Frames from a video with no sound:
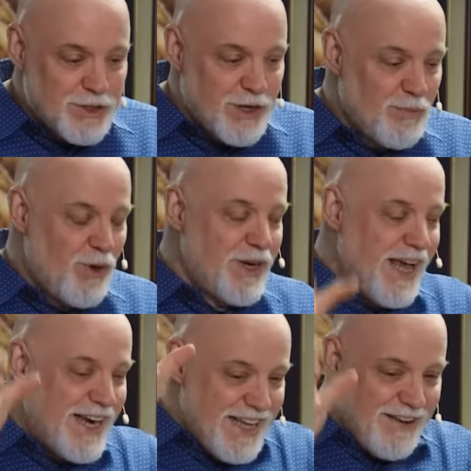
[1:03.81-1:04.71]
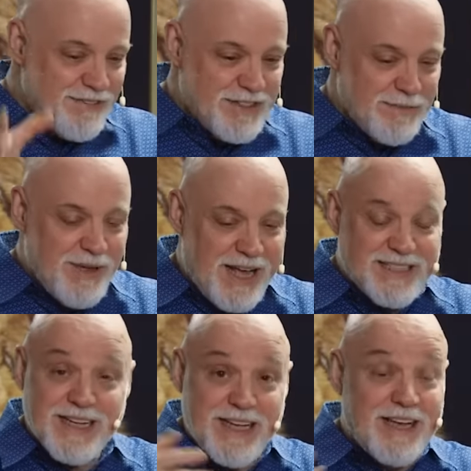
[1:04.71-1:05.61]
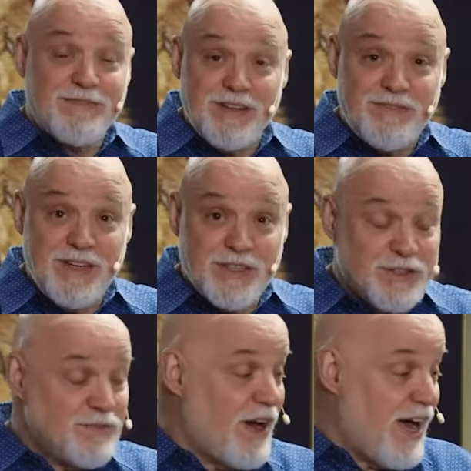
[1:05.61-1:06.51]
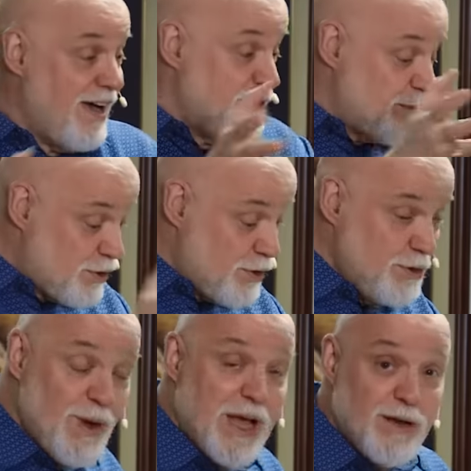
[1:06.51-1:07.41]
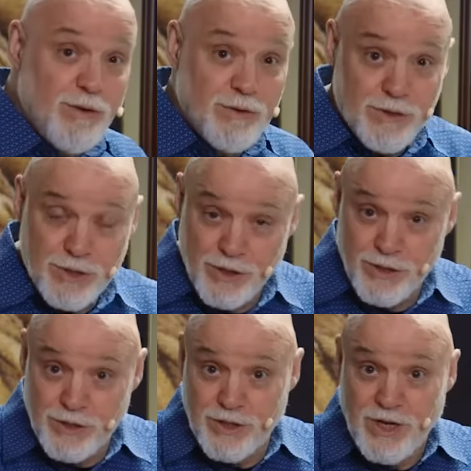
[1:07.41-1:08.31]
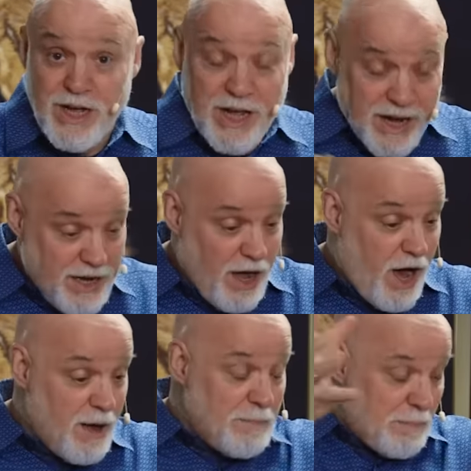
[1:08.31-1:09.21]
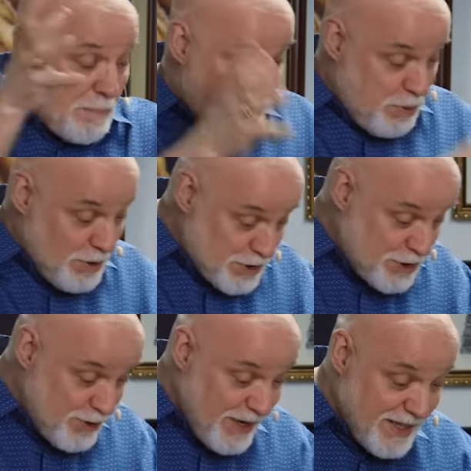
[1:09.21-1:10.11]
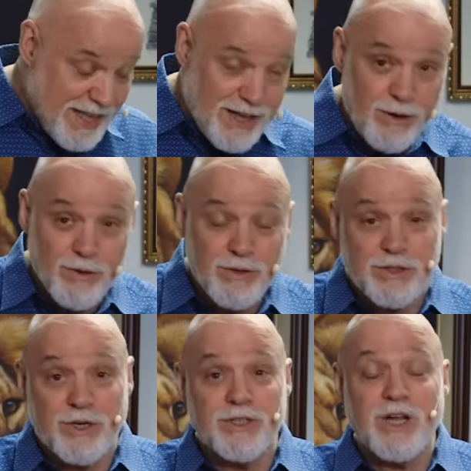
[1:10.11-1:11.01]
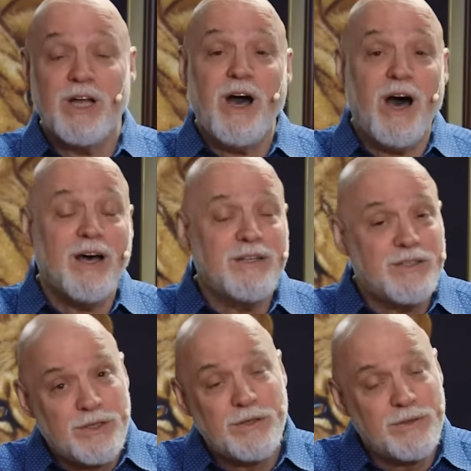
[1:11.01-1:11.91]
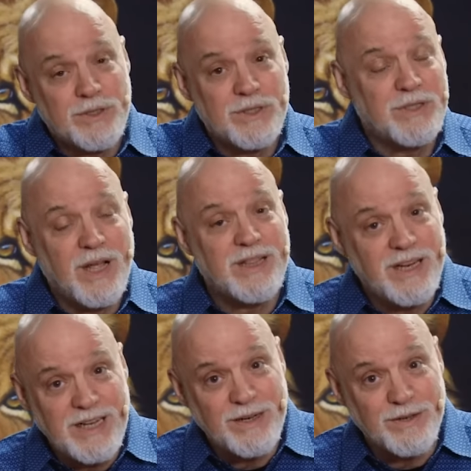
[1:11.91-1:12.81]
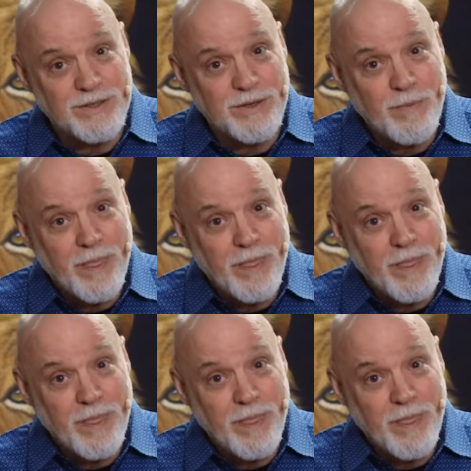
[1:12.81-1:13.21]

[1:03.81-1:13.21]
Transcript: someone and gives them as a gift, Ephesians 5, to a local church. God puts you in that local church. God chooses the leaders.